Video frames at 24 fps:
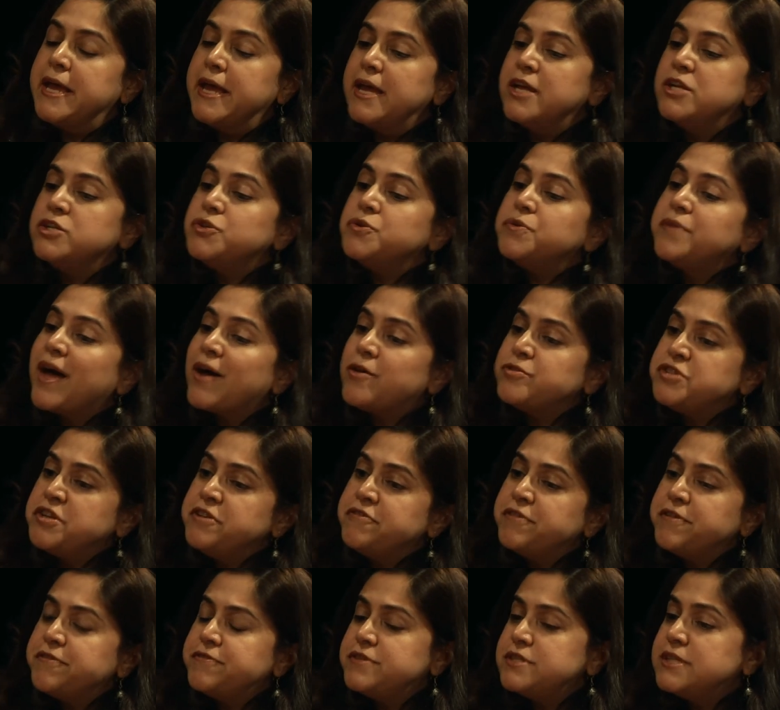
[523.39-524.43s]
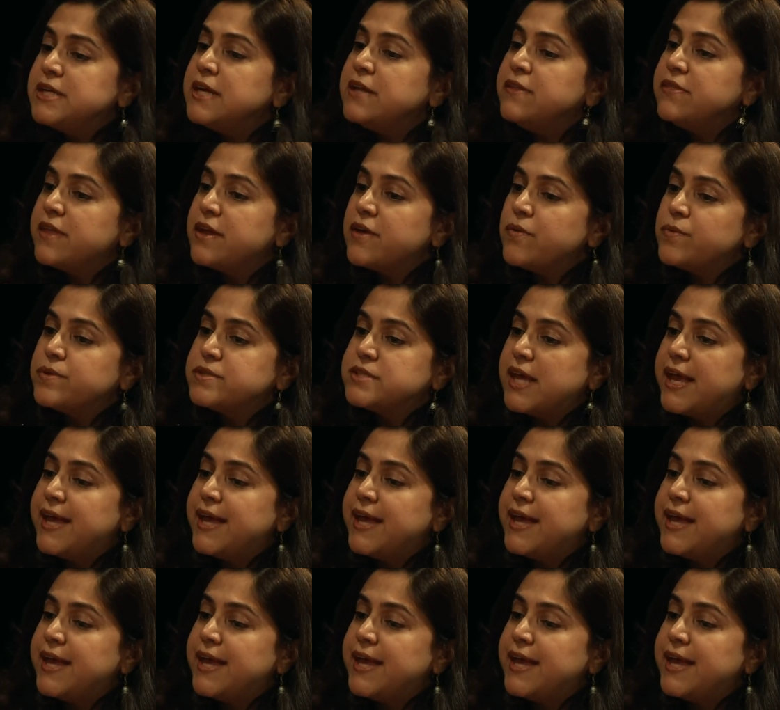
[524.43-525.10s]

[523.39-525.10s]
In 2015, there was